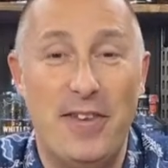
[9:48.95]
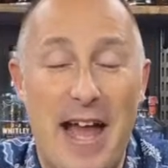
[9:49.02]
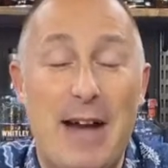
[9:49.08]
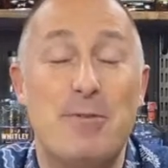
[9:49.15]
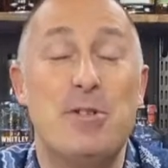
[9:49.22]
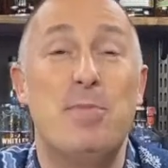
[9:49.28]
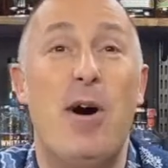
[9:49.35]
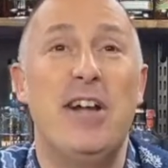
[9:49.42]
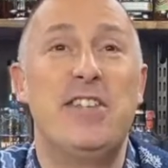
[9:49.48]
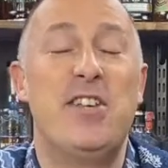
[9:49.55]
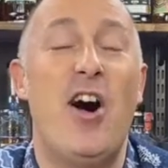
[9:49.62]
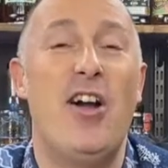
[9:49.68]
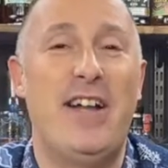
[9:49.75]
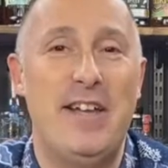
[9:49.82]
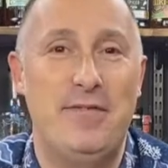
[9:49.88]
That was my
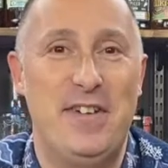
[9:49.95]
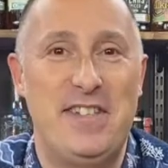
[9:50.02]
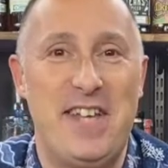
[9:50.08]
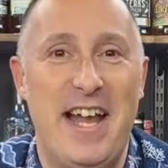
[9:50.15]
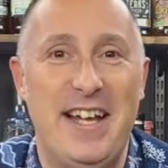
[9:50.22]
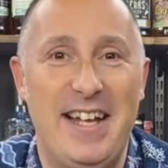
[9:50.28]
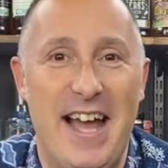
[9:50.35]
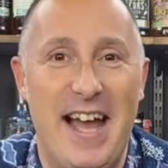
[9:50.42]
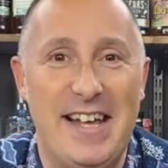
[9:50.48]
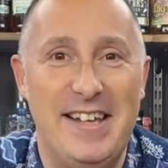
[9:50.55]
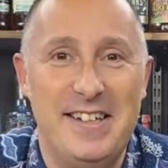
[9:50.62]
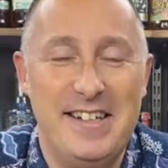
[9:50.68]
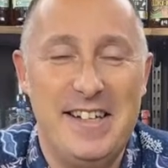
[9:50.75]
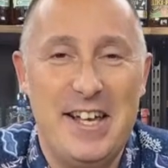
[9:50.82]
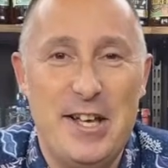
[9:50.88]
target for 10K.
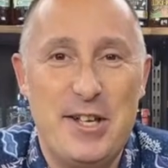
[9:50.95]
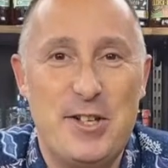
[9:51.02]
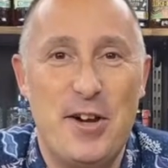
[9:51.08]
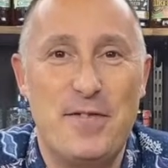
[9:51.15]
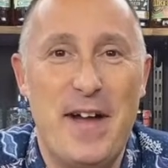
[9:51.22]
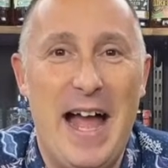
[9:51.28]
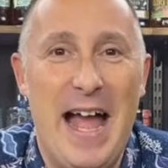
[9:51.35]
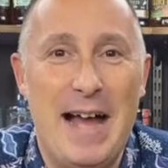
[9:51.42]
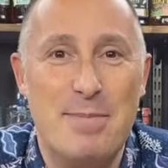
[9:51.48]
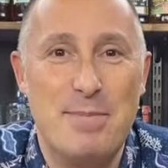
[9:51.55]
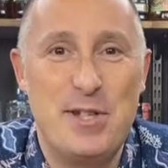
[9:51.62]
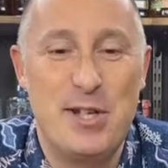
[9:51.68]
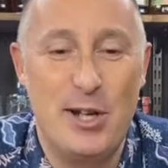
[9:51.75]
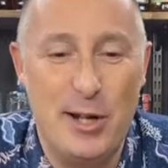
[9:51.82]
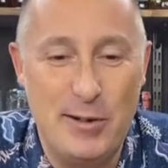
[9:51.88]
So I've
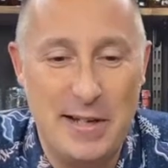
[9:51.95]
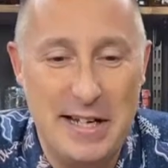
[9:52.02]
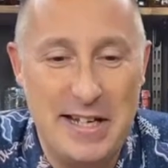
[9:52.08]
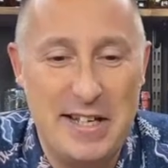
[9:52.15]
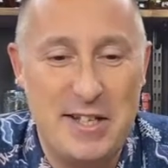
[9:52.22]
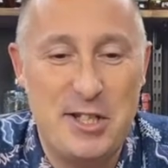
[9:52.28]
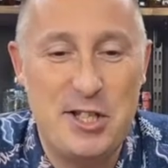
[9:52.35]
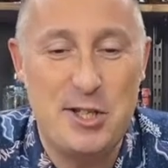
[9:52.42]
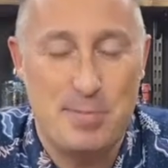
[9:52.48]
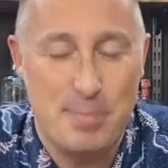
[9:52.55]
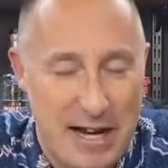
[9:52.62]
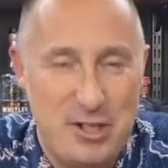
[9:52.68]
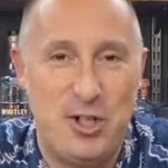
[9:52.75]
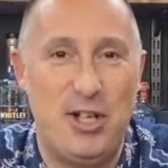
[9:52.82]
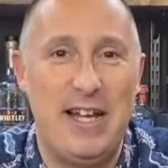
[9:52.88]
absolutely
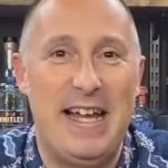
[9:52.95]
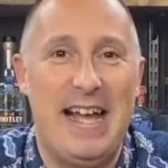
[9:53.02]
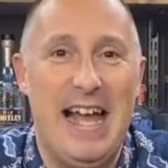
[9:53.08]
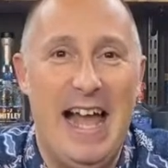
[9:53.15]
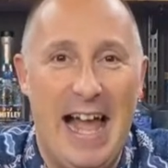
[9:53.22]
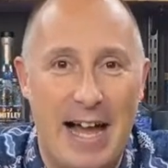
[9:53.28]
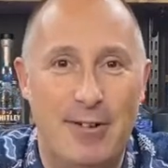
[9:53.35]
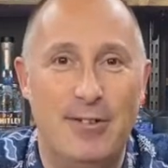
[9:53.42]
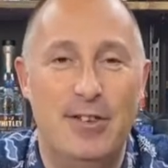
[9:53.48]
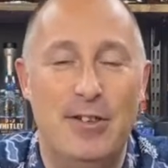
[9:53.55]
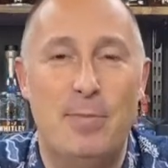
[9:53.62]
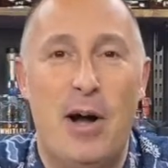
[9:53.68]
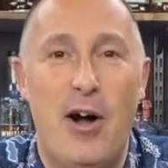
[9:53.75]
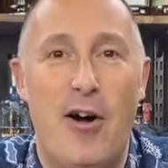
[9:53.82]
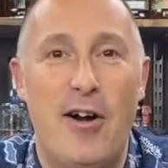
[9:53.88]
smashed it out the
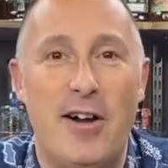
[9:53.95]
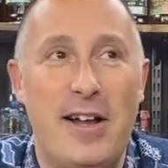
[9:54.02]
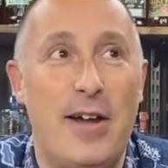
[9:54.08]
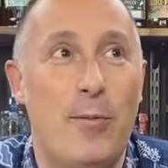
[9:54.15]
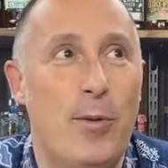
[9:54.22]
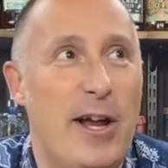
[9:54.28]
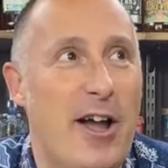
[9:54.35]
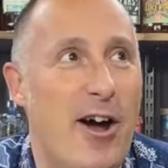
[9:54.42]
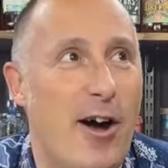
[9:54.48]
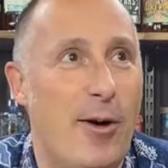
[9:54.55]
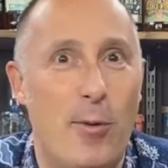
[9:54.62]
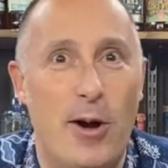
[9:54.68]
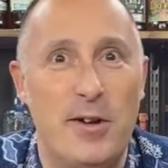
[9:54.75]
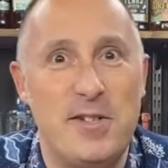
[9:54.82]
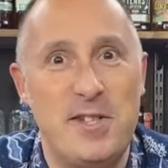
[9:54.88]
park. We are
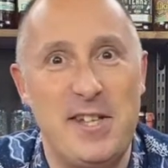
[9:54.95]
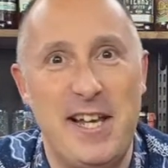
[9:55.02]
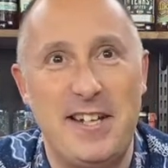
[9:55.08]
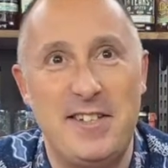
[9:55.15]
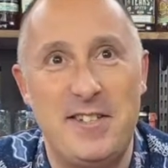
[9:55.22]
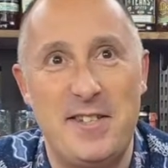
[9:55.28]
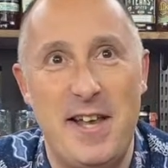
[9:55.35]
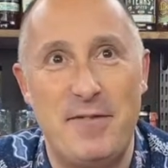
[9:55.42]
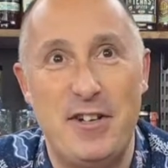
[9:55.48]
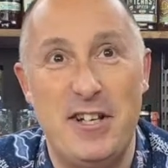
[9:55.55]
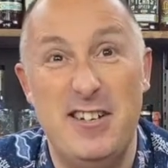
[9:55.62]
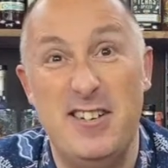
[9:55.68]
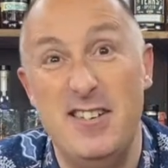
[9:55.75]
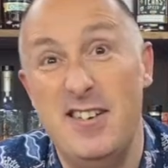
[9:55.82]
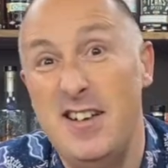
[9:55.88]
what, 6,
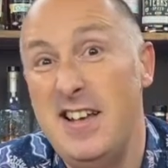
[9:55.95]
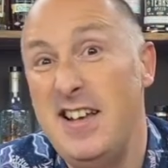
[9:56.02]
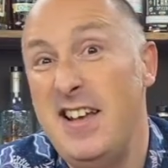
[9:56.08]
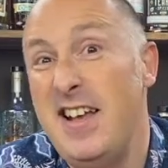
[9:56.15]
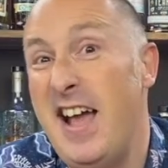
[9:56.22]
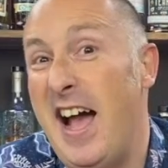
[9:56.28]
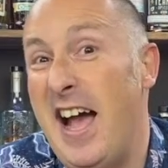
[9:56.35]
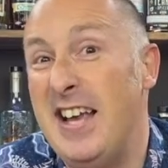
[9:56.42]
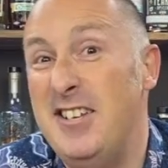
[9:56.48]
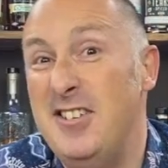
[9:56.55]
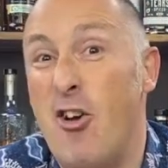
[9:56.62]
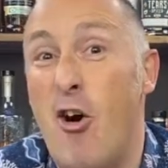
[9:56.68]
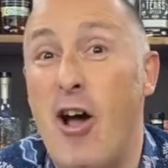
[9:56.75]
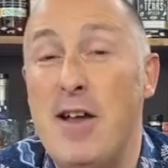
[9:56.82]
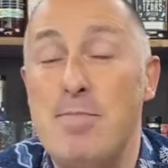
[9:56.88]
7, 8,
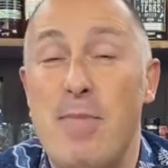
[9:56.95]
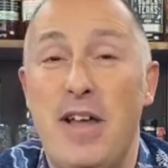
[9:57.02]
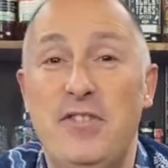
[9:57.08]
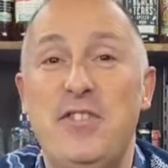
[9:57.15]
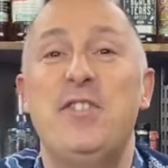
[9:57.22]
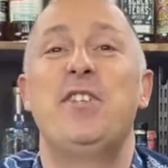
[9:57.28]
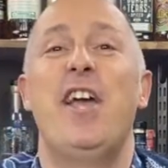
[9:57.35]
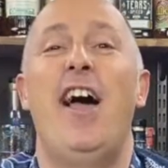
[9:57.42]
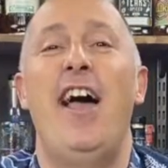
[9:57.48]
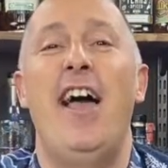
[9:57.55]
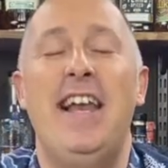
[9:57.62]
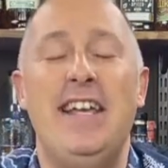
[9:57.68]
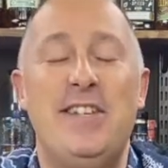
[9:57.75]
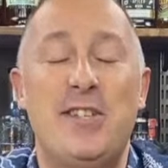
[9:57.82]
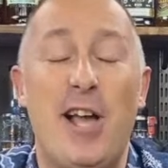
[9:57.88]
9 months
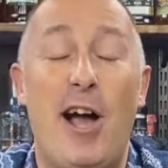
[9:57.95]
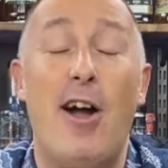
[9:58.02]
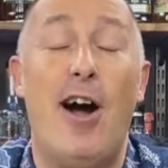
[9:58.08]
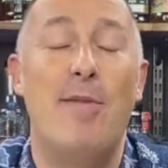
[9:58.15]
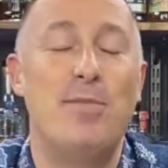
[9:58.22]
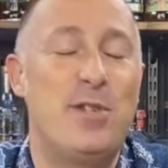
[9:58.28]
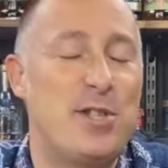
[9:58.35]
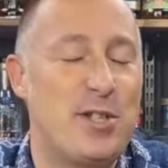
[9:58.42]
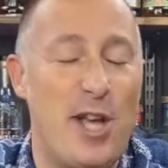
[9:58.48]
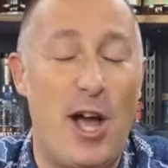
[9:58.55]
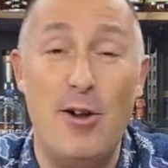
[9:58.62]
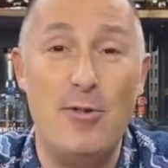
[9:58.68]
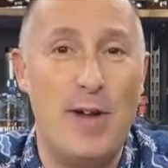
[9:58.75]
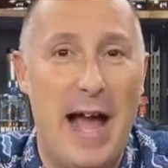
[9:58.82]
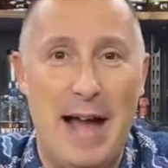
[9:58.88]
early. So I'm
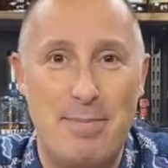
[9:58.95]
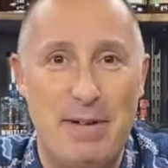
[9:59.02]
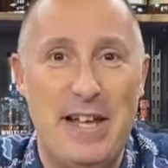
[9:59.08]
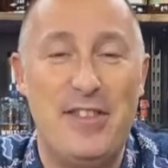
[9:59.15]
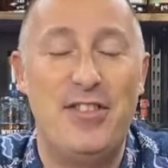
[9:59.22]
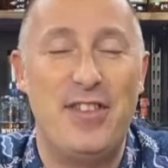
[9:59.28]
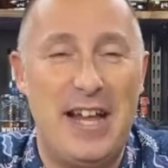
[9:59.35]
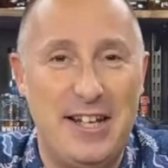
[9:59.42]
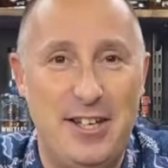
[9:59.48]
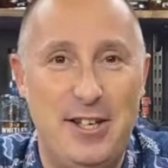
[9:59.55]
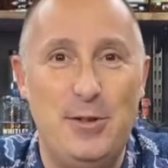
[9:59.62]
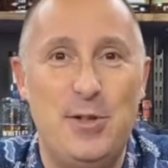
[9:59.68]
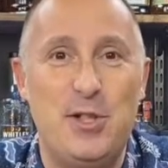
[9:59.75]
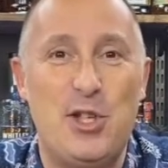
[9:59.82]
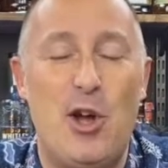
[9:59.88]
so happy. Thank
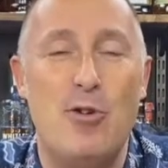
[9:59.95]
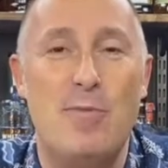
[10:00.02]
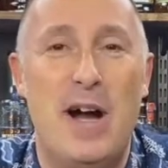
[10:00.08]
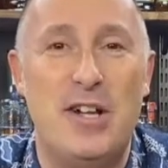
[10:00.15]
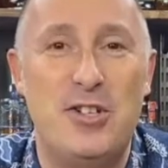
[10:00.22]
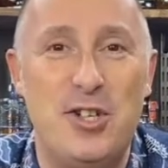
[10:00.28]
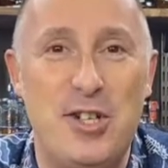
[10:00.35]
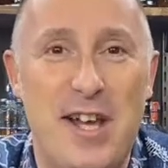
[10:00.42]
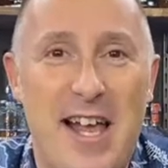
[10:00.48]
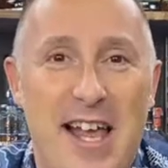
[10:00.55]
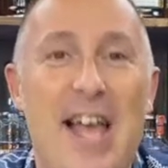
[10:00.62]
you so much.